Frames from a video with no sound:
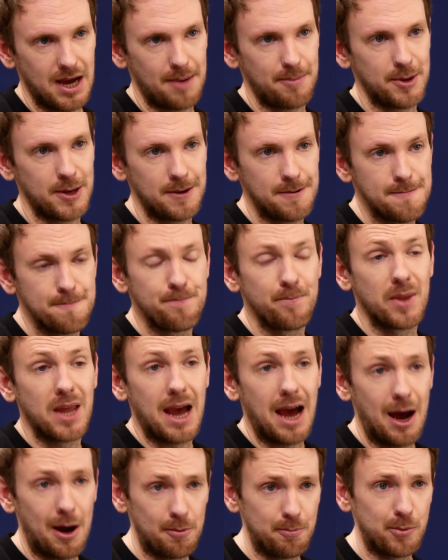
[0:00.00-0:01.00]
I mean,
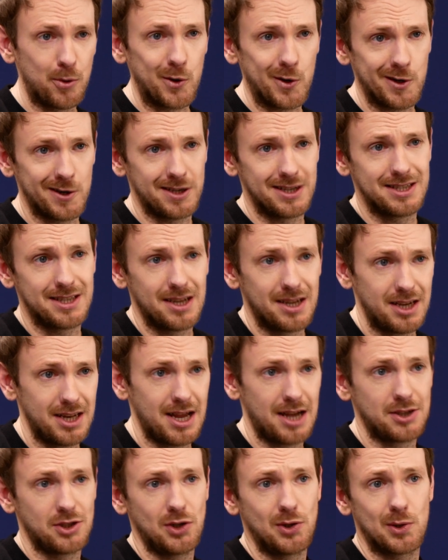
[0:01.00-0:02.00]
how important is it
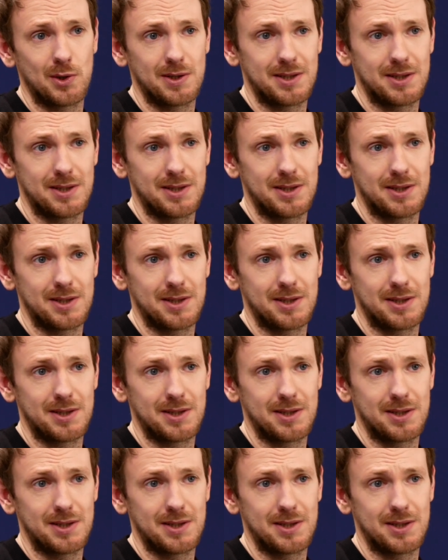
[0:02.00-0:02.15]
that your